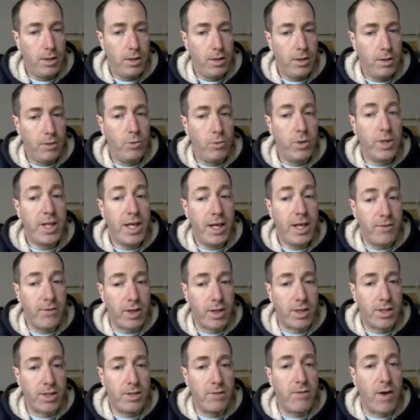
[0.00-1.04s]
would give
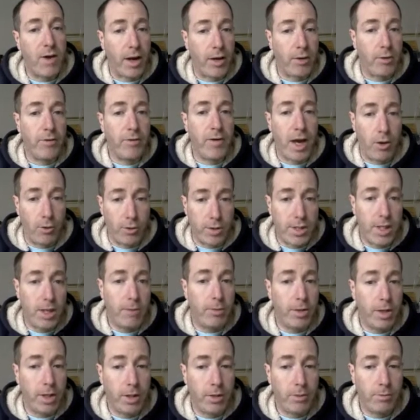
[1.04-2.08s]
us the value of
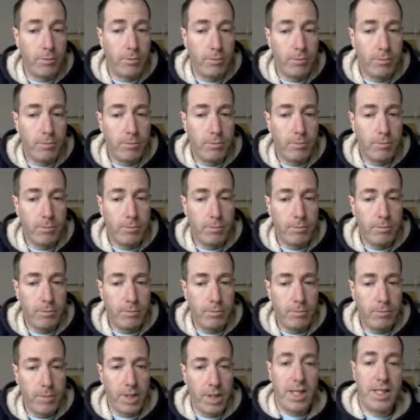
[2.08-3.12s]
LW.
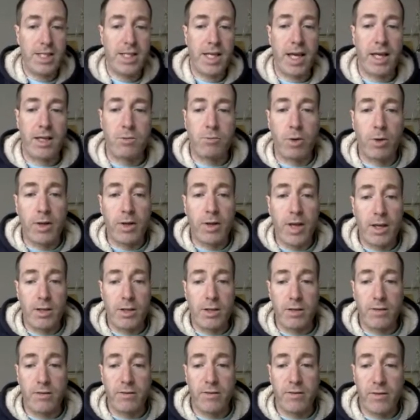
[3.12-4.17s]
In this case,
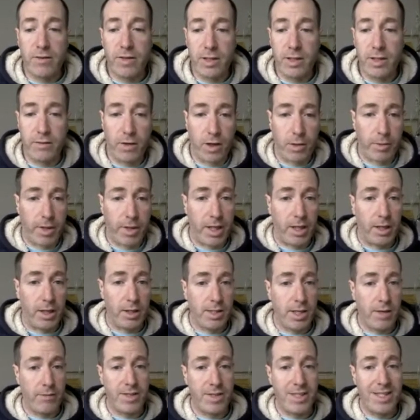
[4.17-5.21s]
1,050 divided by
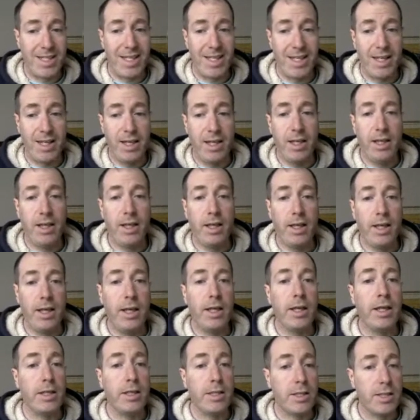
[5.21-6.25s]
70
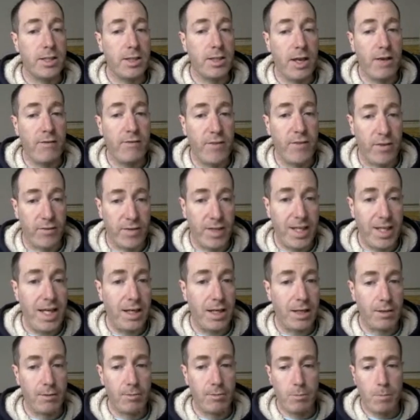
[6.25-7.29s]
is
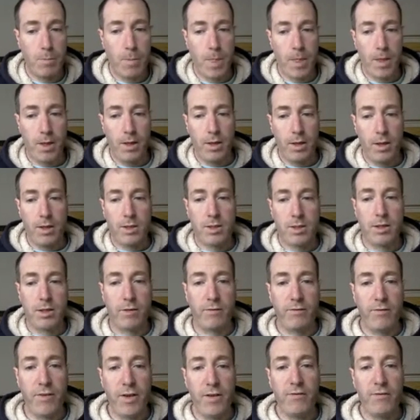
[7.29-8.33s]
15. So
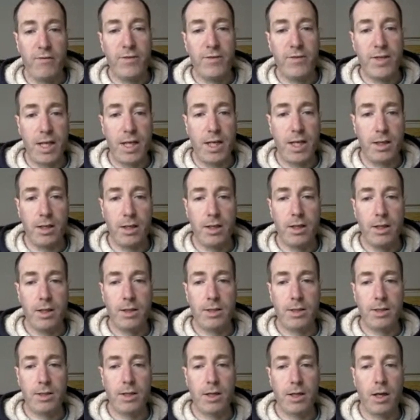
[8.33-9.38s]
15
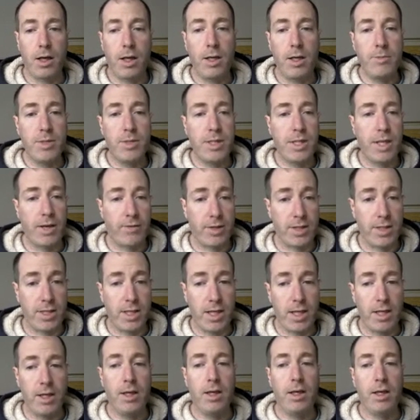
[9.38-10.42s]
times
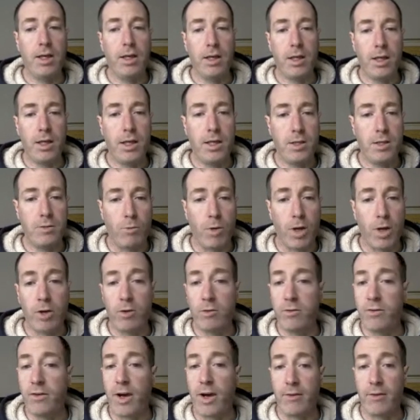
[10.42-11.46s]
70 is
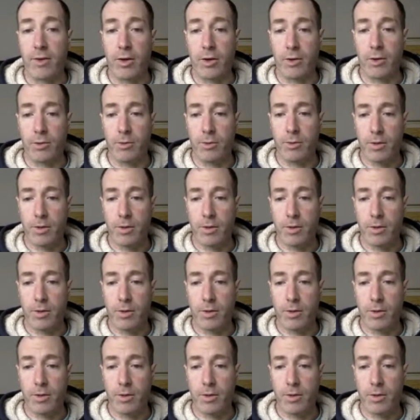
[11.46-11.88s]
1,050.